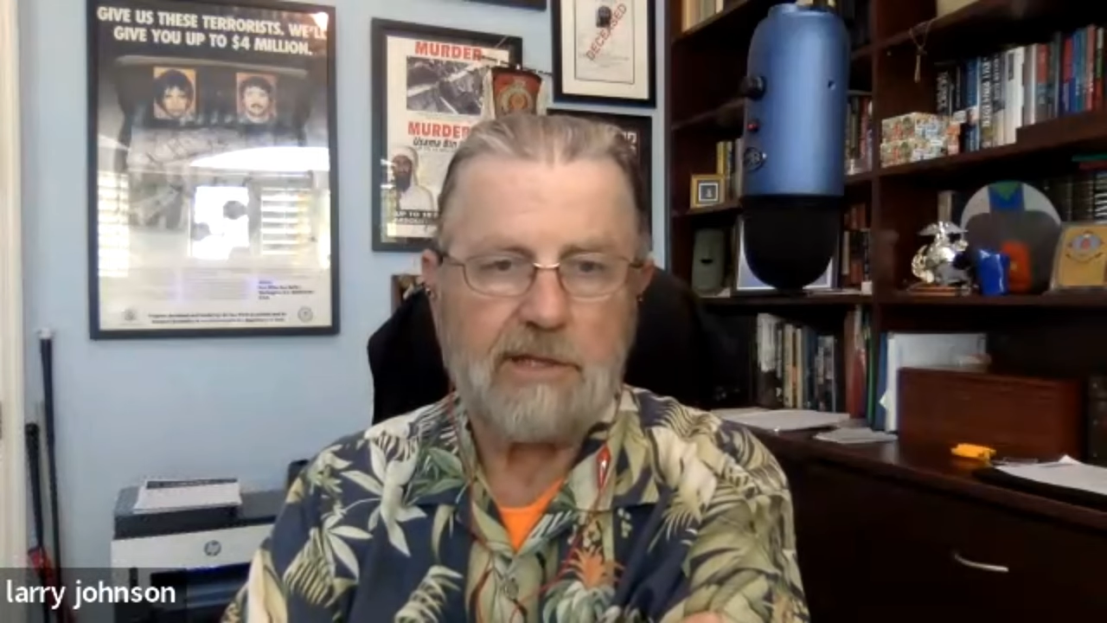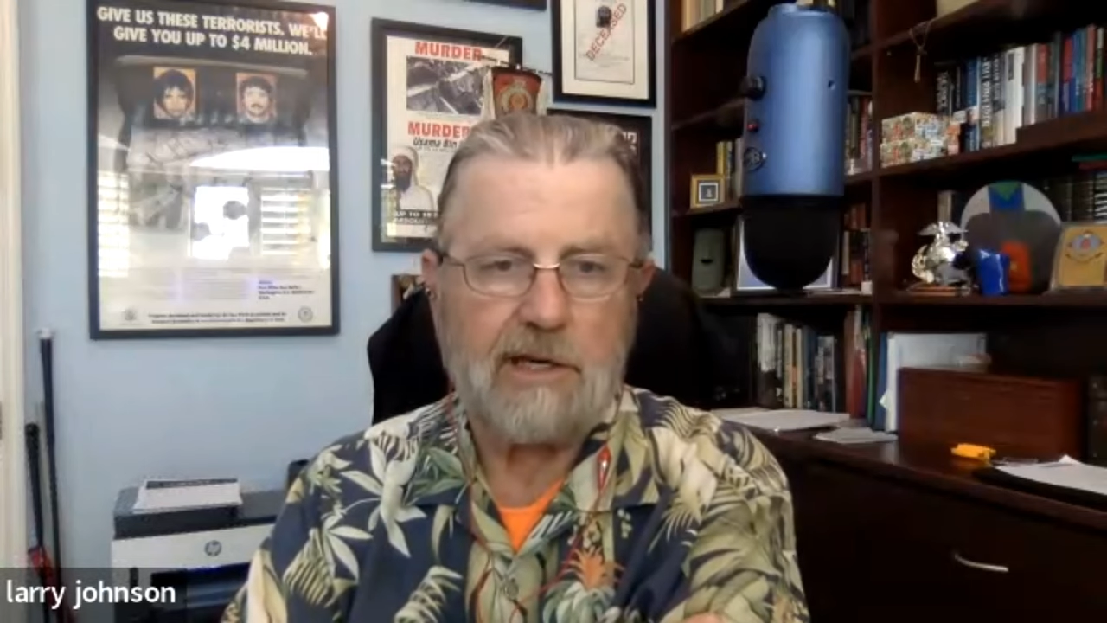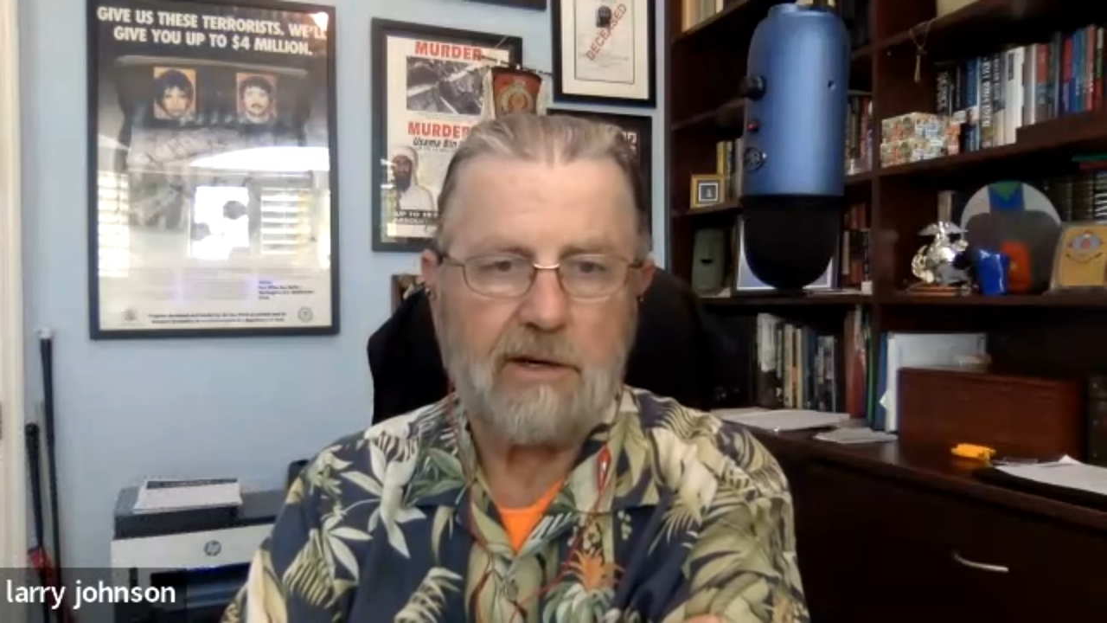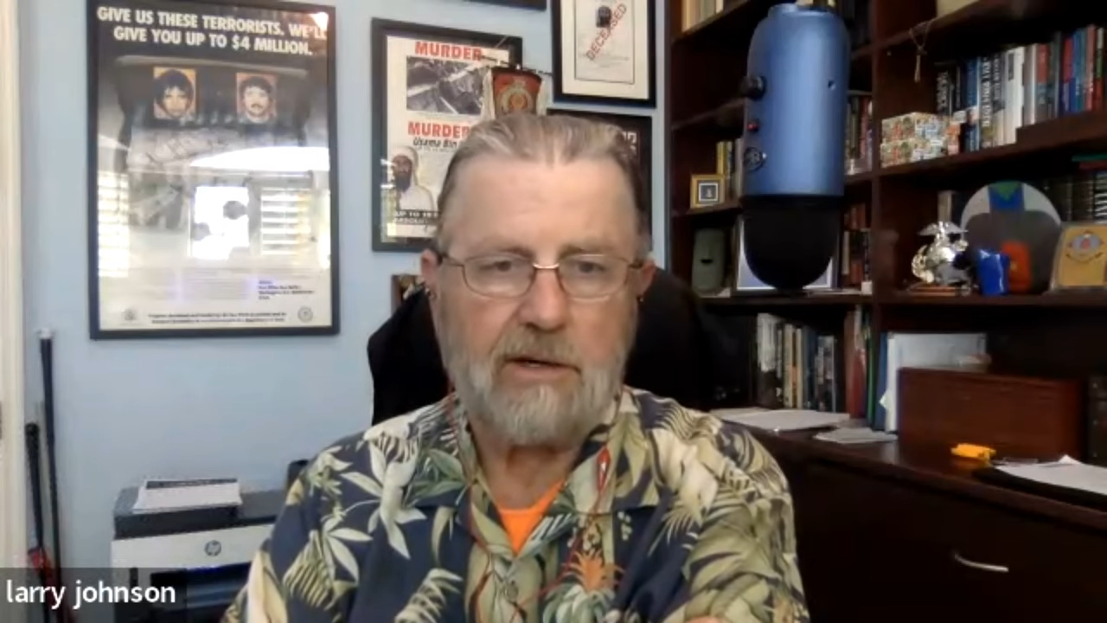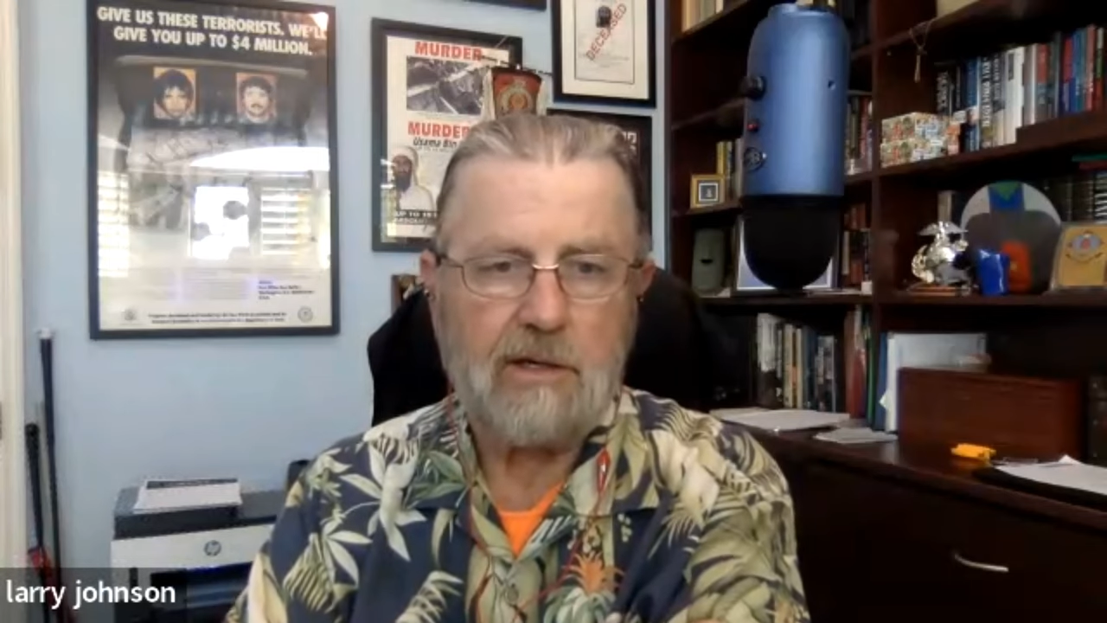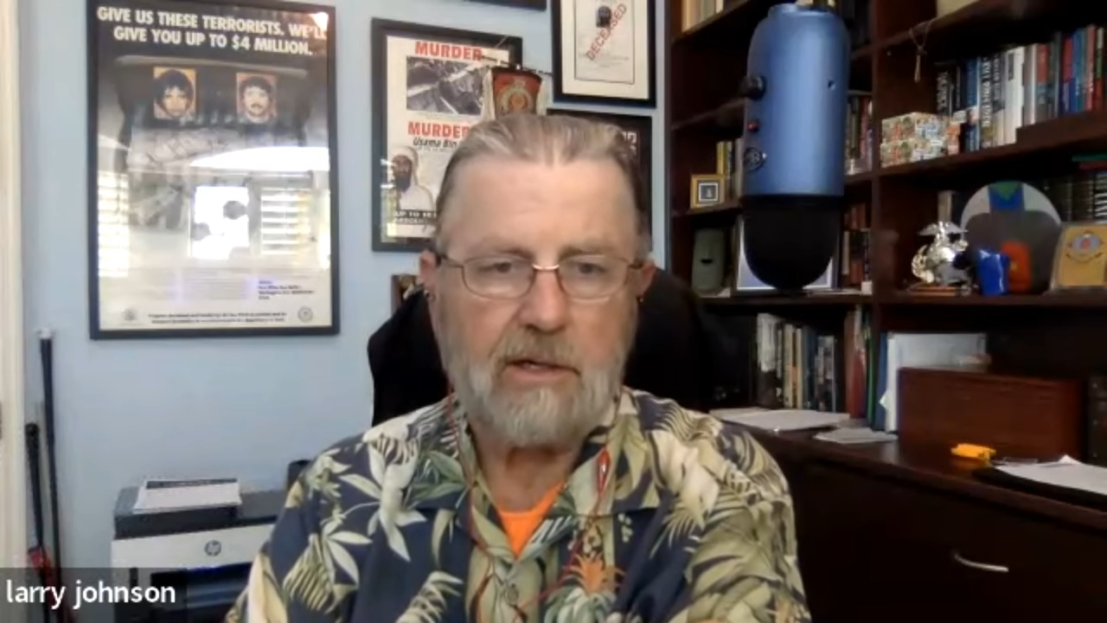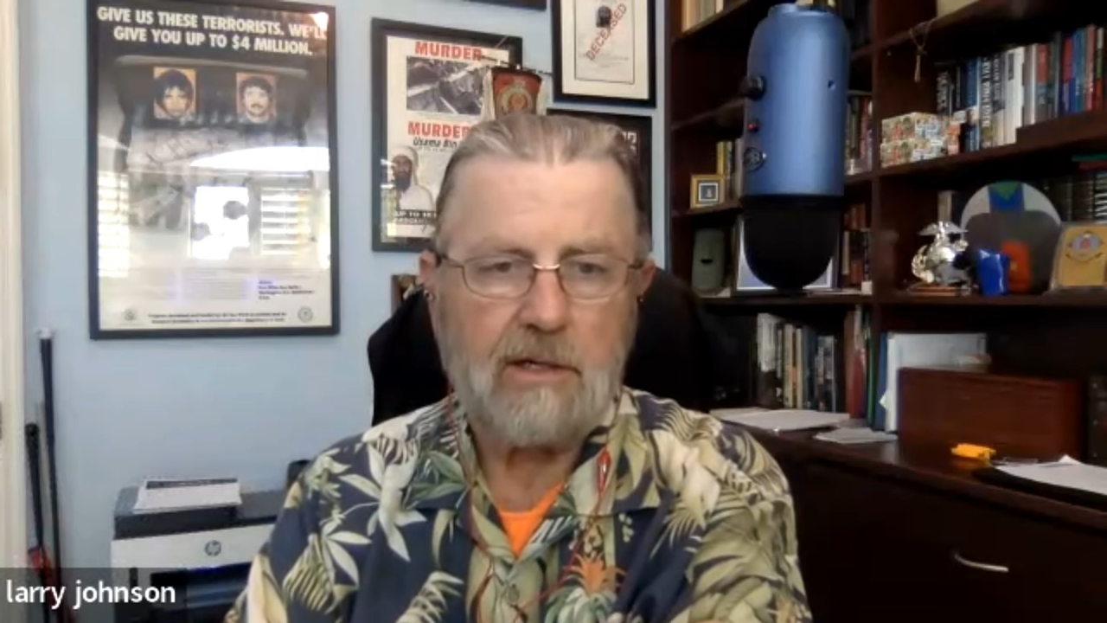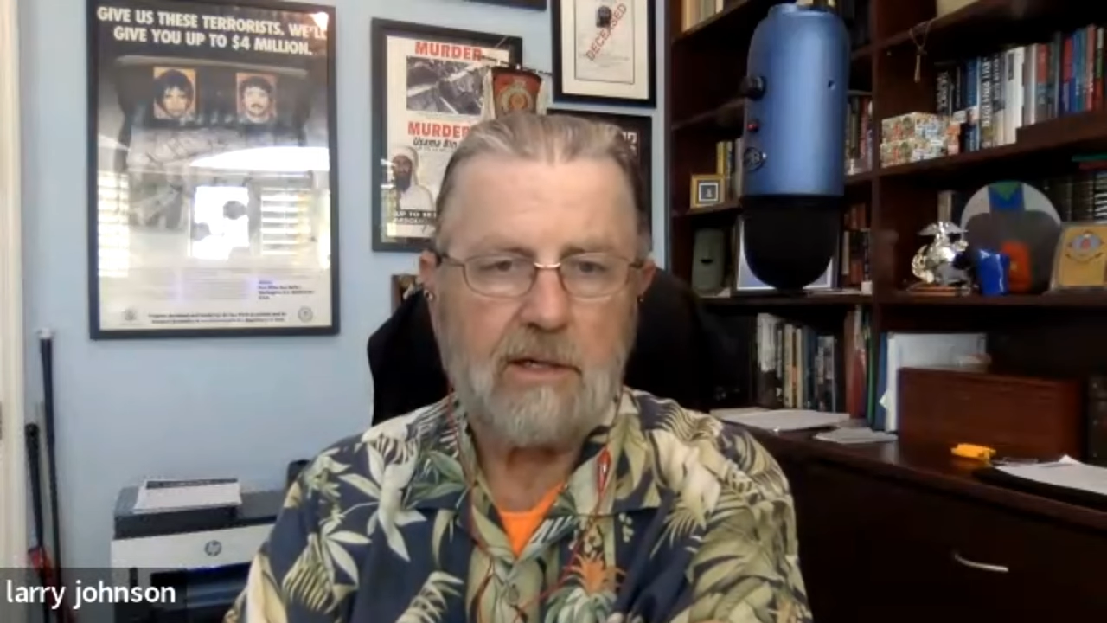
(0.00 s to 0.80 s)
was there.